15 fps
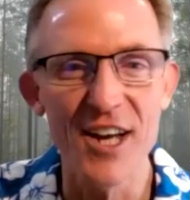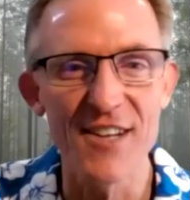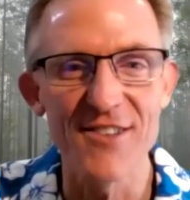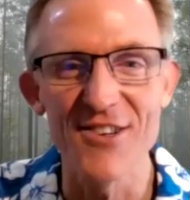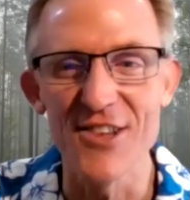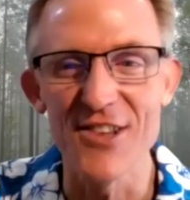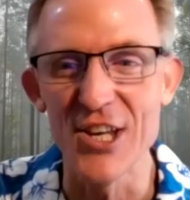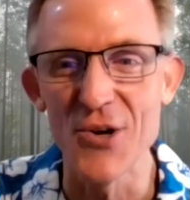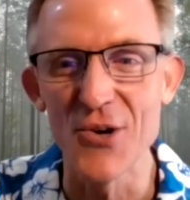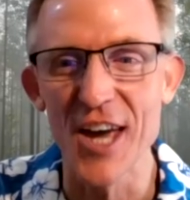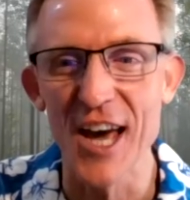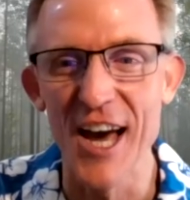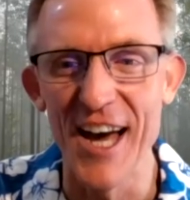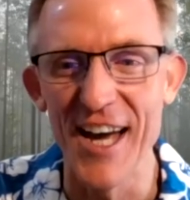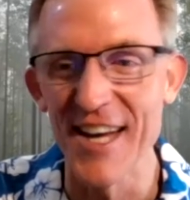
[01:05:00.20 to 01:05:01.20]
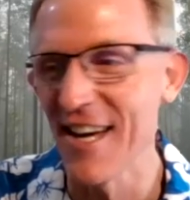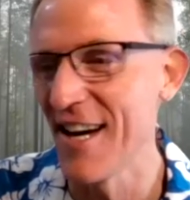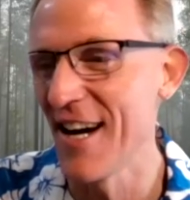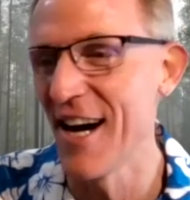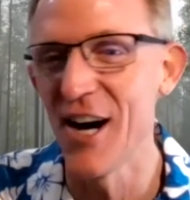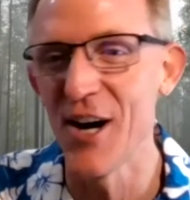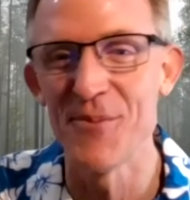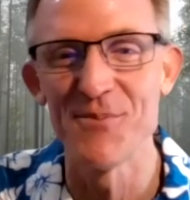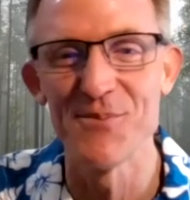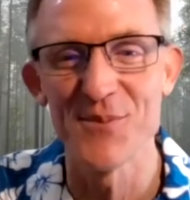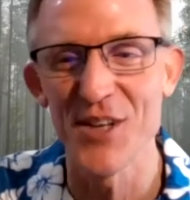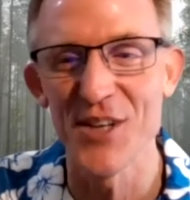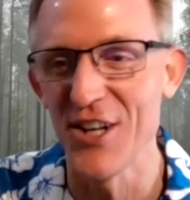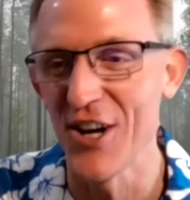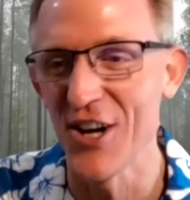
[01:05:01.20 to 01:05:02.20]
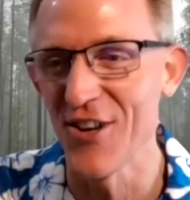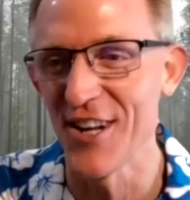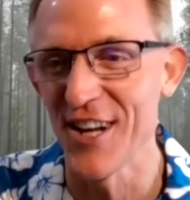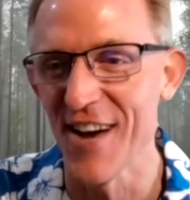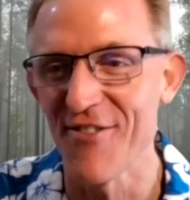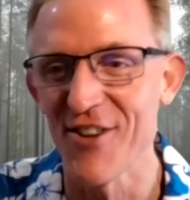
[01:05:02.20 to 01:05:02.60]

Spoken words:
get to the UK. You know, you never